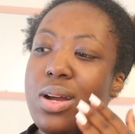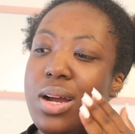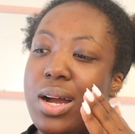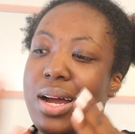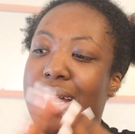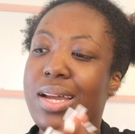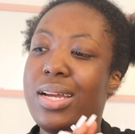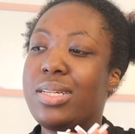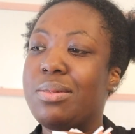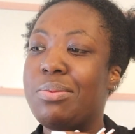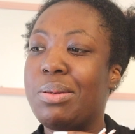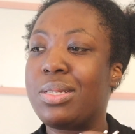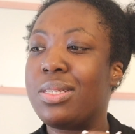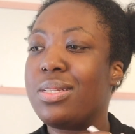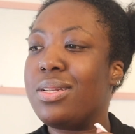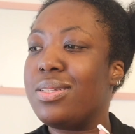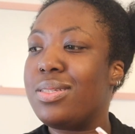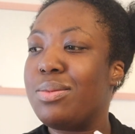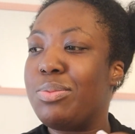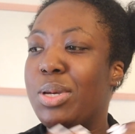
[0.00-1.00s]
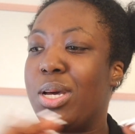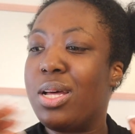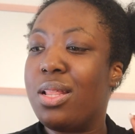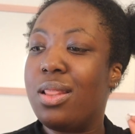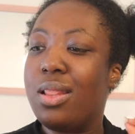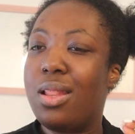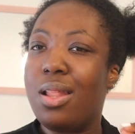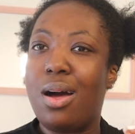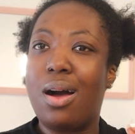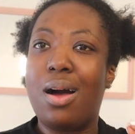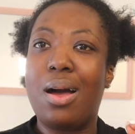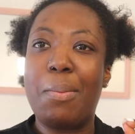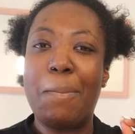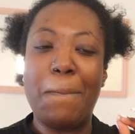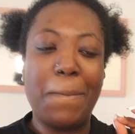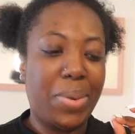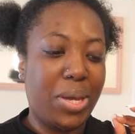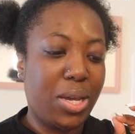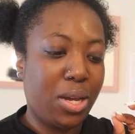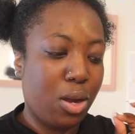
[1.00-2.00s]
I expected it to be a lot
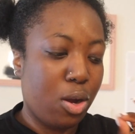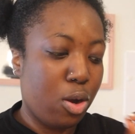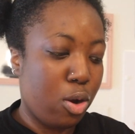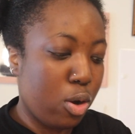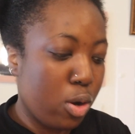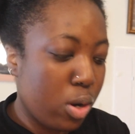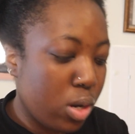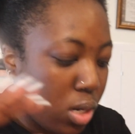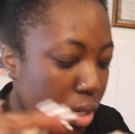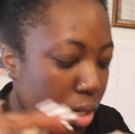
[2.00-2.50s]
bigger.